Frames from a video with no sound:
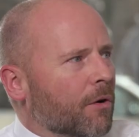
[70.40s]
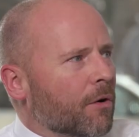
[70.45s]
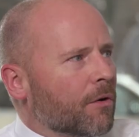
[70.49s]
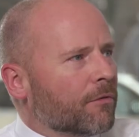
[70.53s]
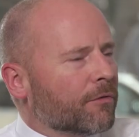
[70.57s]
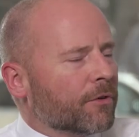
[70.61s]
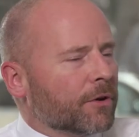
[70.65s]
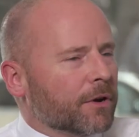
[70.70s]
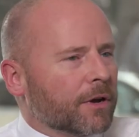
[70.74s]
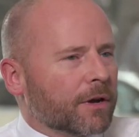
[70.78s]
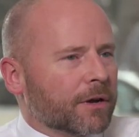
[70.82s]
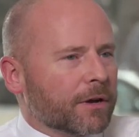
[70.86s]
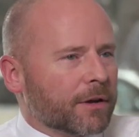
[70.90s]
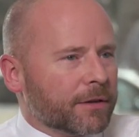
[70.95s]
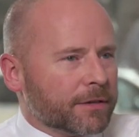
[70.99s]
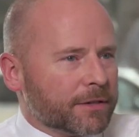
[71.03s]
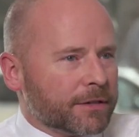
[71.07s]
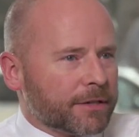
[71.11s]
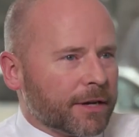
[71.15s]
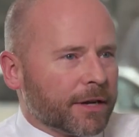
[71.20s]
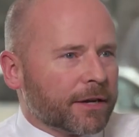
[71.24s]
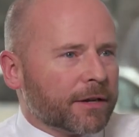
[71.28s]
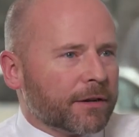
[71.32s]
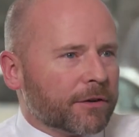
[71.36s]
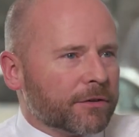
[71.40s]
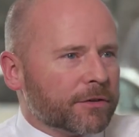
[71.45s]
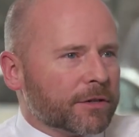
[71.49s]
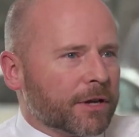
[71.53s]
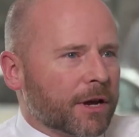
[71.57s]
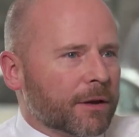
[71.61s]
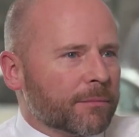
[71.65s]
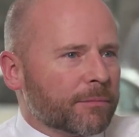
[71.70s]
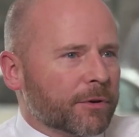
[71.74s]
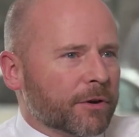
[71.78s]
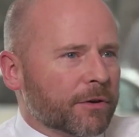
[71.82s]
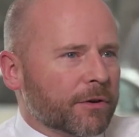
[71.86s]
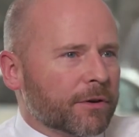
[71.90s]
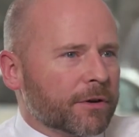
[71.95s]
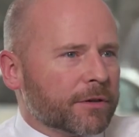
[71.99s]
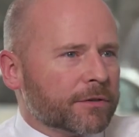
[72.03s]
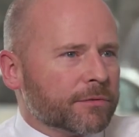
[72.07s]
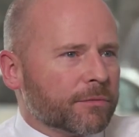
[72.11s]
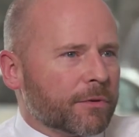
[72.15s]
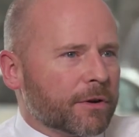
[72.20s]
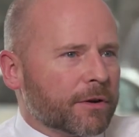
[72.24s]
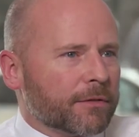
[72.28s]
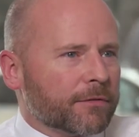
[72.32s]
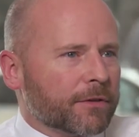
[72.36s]
over a, a secular time period,
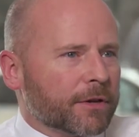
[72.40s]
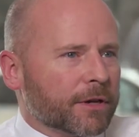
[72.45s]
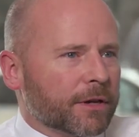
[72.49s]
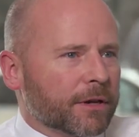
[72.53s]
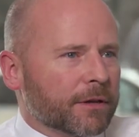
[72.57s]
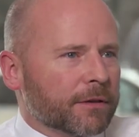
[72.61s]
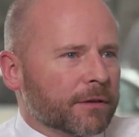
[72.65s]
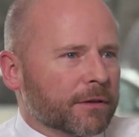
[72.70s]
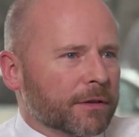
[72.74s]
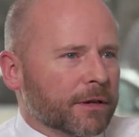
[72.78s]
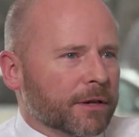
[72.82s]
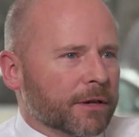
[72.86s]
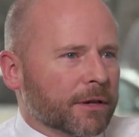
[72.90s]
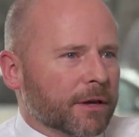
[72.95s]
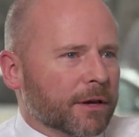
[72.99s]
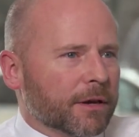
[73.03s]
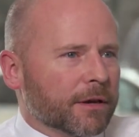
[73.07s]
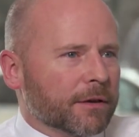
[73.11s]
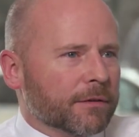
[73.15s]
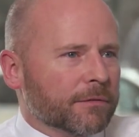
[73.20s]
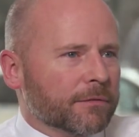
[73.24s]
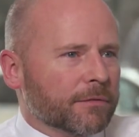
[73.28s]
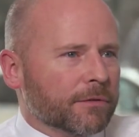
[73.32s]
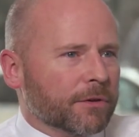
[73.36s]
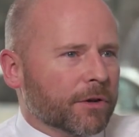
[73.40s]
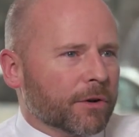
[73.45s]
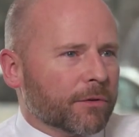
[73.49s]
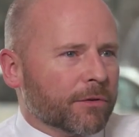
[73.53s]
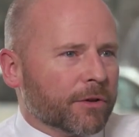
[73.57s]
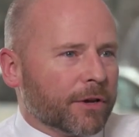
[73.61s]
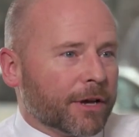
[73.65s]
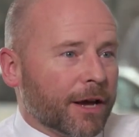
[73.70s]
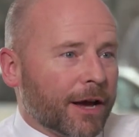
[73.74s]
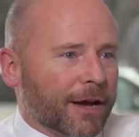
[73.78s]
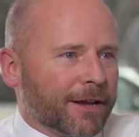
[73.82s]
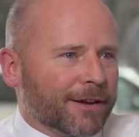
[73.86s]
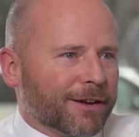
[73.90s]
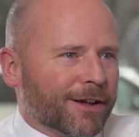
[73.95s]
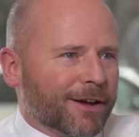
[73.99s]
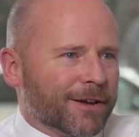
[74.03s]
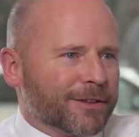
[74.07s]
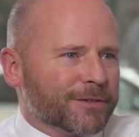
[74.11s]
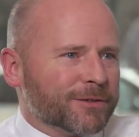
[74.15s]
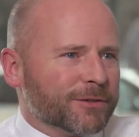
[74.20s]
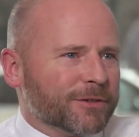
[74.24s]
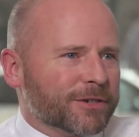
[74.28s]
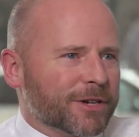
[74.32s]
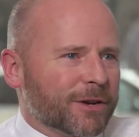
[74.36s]
it's one of the, the, uh, you know, the
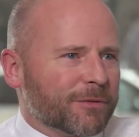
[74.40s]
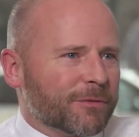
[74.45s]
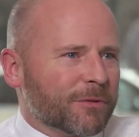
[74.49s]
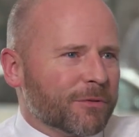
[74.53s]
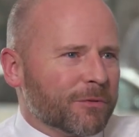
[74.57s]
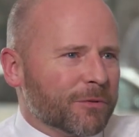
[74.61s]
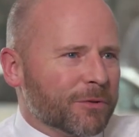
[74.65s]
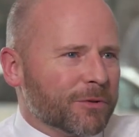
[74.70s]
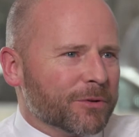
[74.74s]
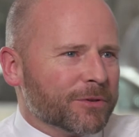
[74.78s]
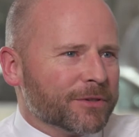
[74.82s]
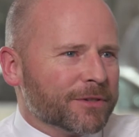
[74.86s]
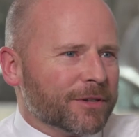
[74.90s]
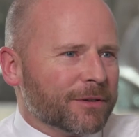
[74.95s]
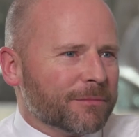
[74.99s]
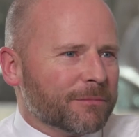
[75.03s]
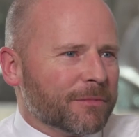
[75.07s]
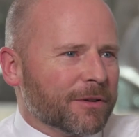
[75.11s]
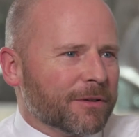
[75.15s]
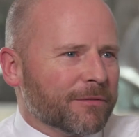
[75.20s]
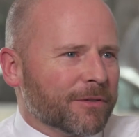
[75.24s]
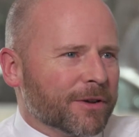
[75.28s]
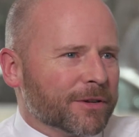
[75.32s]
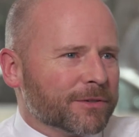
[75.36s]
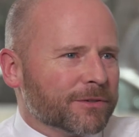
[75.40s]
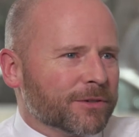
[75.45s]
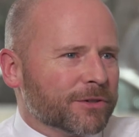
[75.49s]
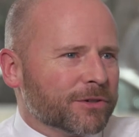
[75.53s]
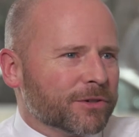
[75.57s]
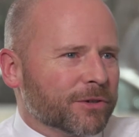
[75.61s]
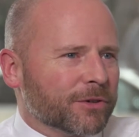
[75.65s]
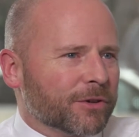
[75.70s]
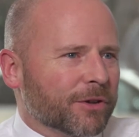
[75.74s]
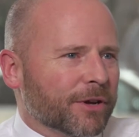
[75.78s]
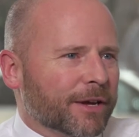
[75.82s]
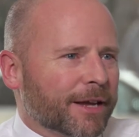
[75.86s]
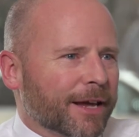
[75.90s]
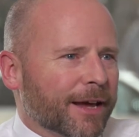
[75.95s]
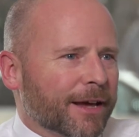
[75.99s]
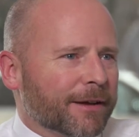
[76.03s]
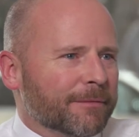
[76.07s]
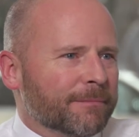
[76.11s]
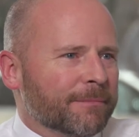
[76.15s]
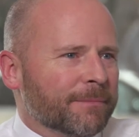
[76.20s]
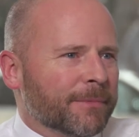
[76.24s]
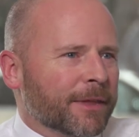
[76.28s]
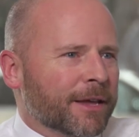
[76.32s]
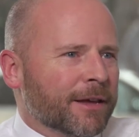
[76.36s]
guidelines or general rules that investors should look at.